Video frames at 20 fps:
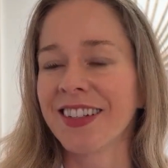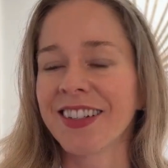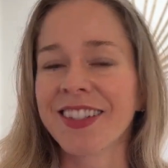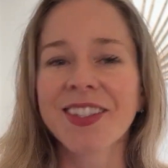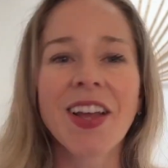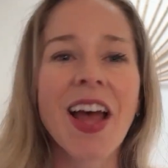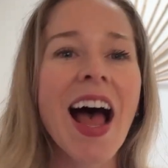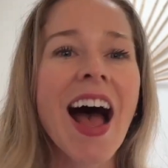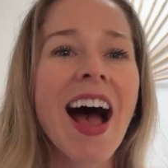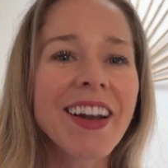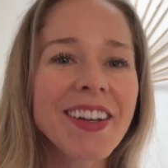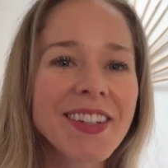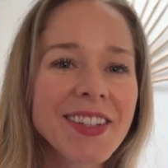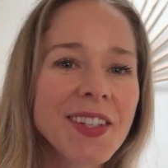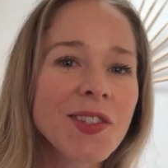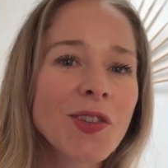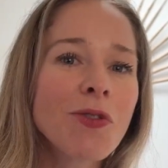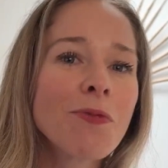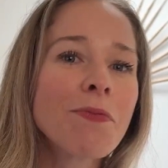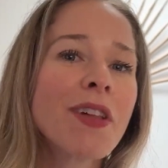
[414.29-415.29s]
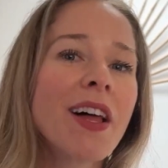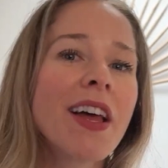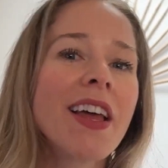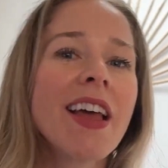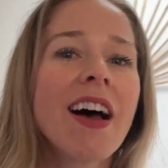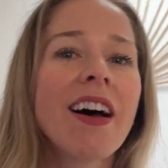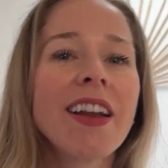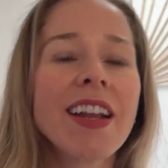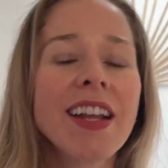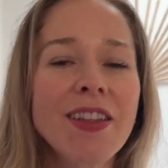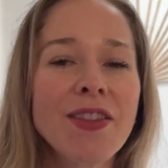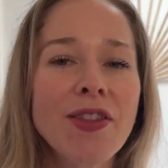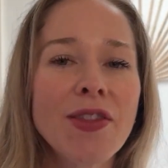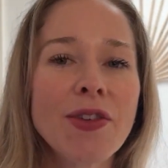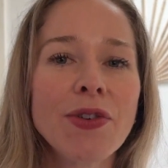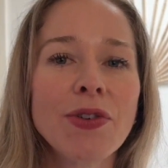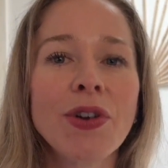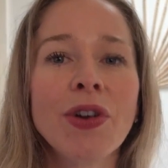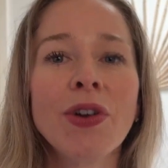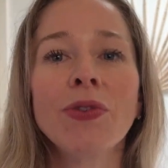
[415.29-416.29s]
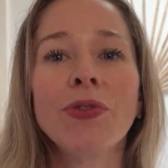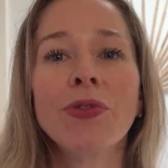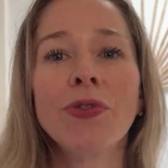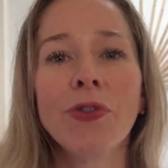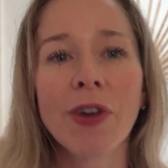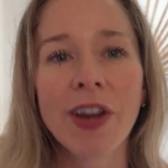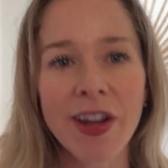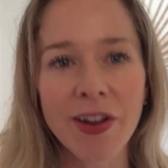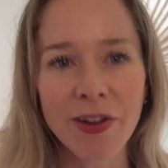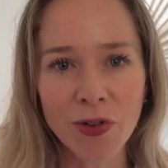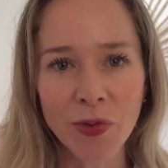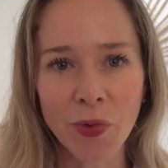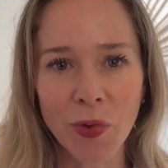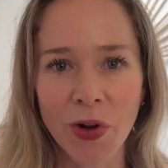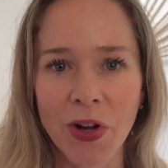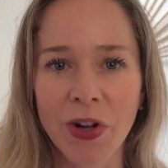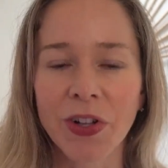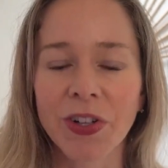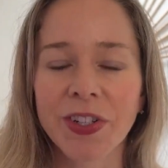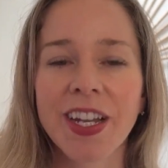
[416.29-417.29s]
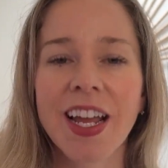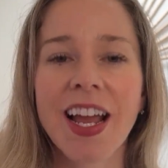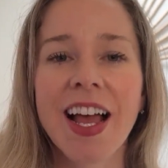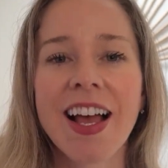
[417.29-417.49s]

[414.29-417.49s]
So how does this all play out in the real world?